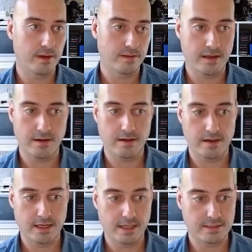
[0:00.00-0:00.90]
there
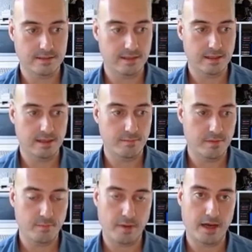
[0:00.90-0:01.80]
as the
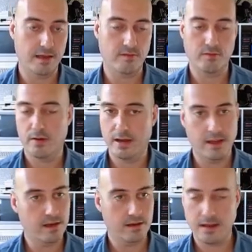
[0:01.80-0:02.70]
Pi. So
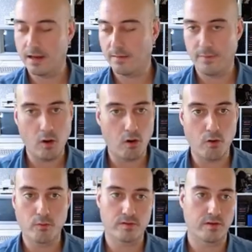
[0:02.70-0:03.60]
I
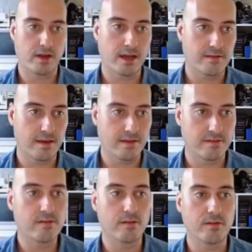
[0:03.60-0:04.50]
always got
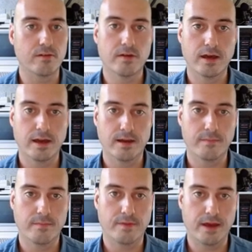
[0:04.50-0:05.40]
access to
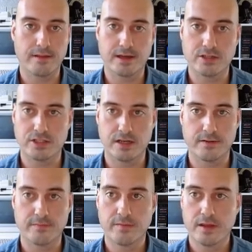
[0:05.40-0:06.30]
that
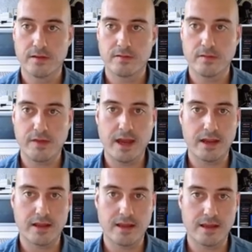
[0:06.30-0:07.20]
share. So
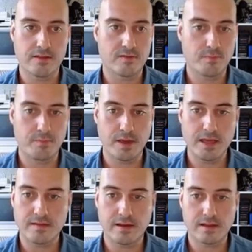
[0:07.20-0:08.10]
that is
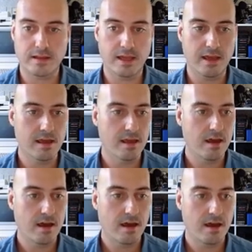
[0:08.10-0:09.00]
basically,
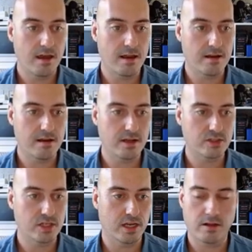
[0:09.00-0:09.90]
in a
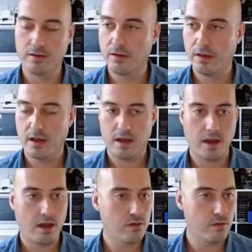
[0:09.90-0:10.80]
nutshell,
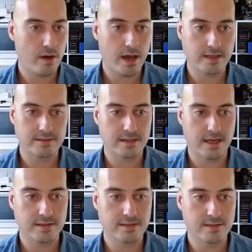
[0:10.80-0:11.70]
how you
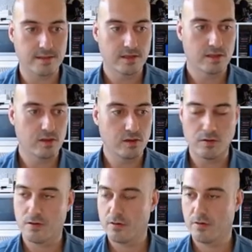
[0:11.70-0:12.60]
access
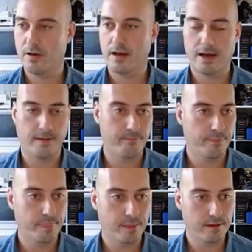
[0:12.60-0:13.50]
your
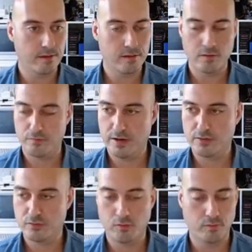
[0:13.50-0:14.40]

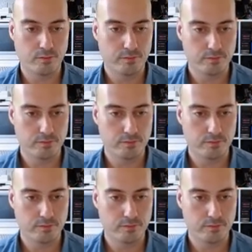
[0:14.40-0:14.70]
retro